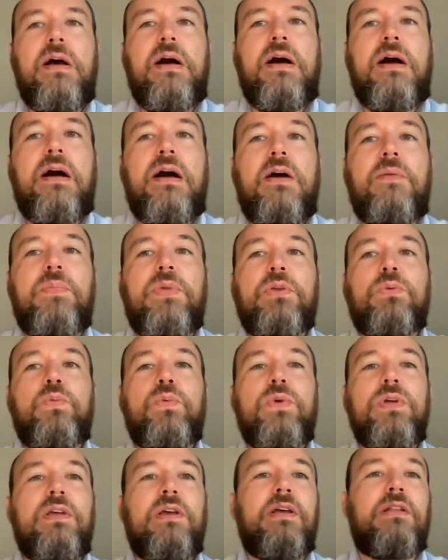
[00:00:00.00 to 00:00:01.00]
And
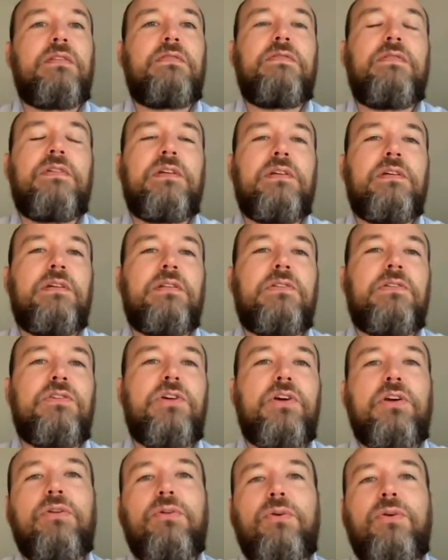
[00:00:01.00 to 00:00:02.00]
we at the
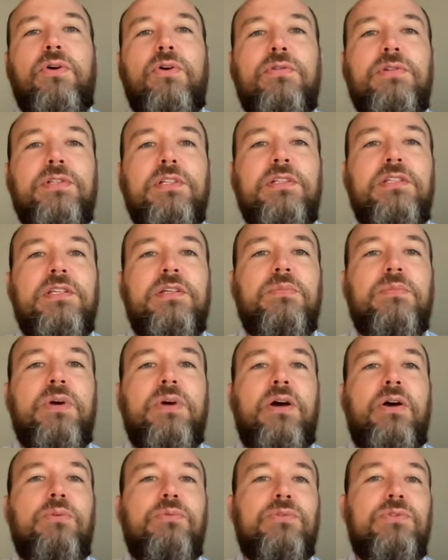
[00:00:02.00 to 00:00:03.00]
Target Oncology team
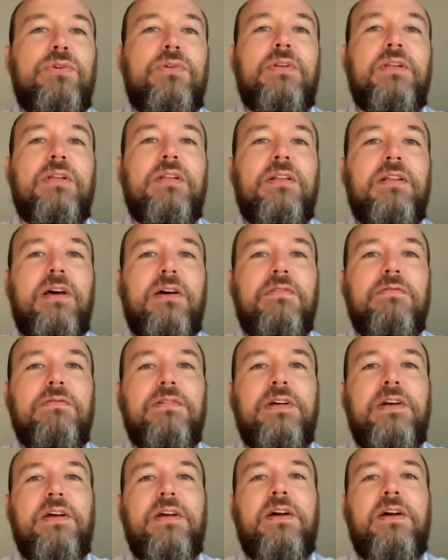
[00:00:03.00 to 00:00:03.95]
would certainly love